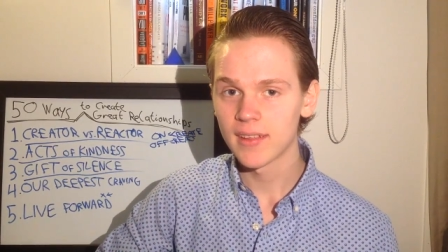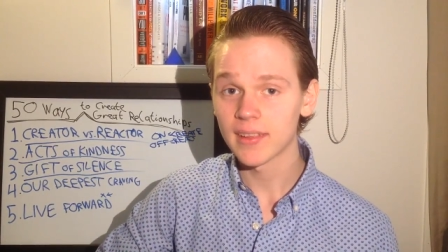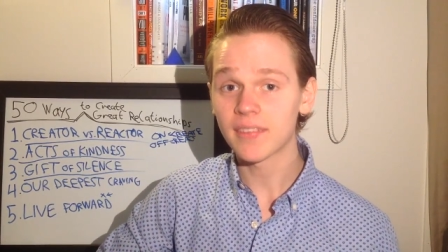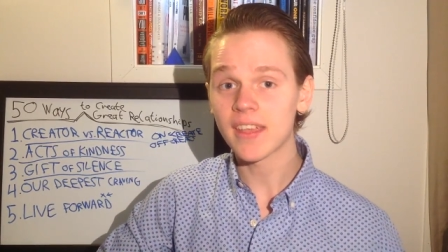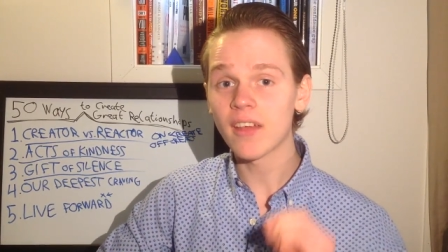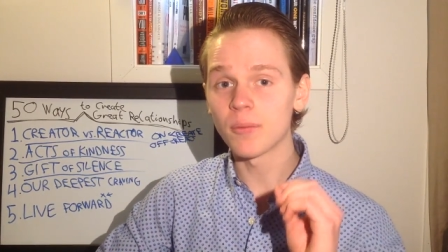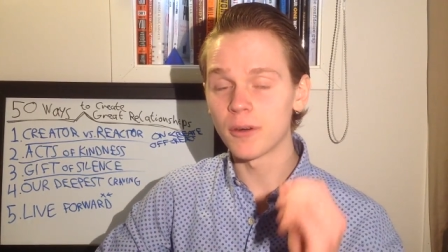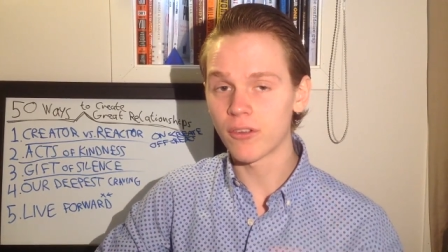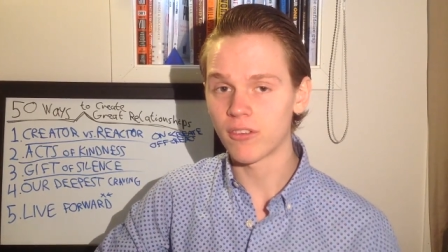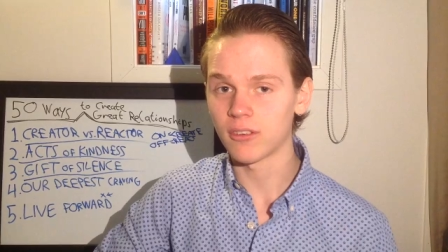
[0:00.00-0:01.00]
Let the other
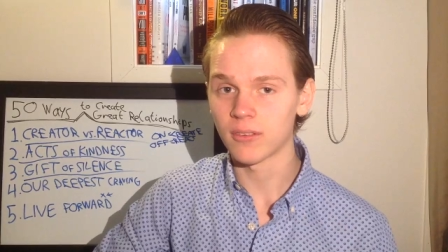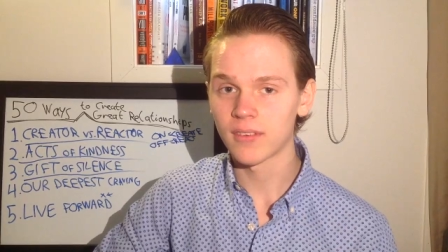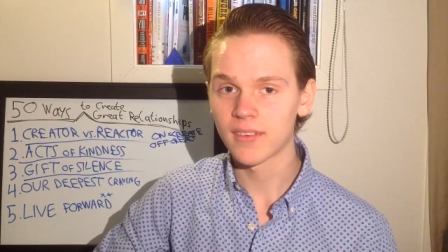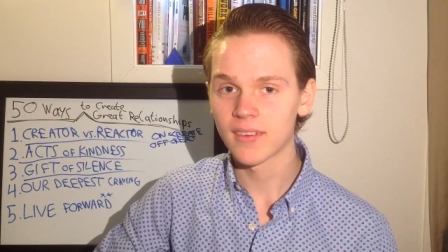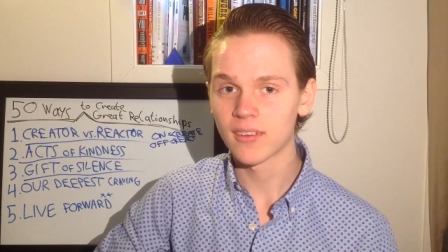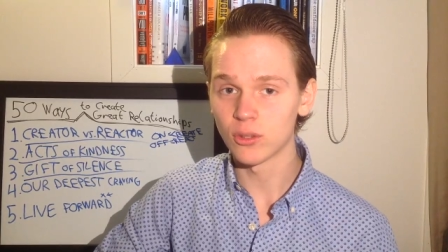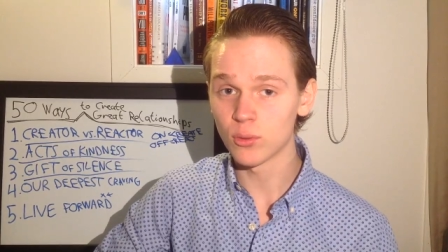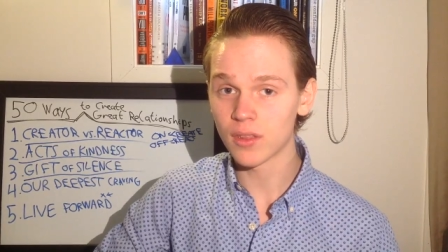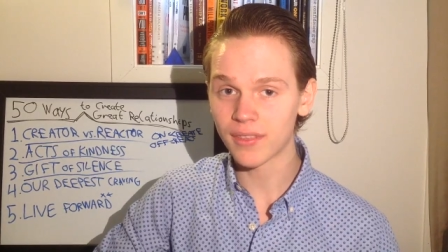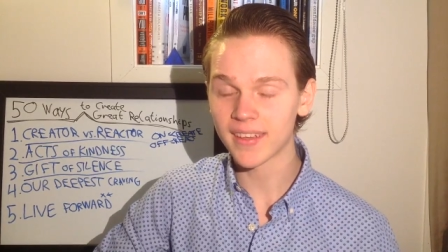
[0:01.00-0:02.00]
person
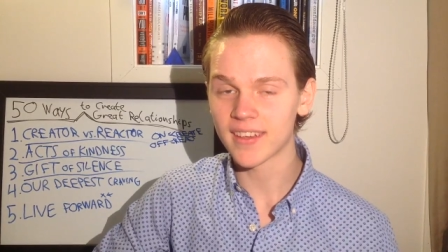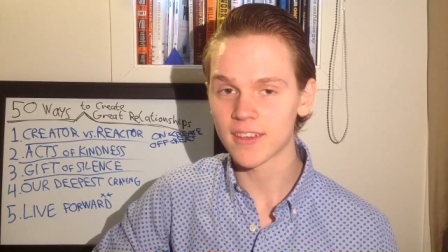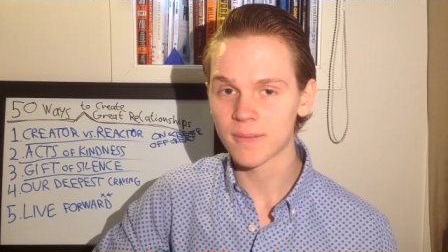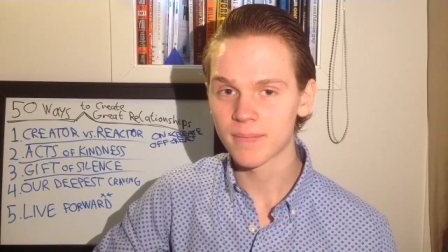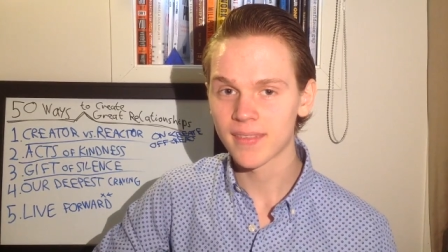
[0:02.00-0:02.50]
do the thinking.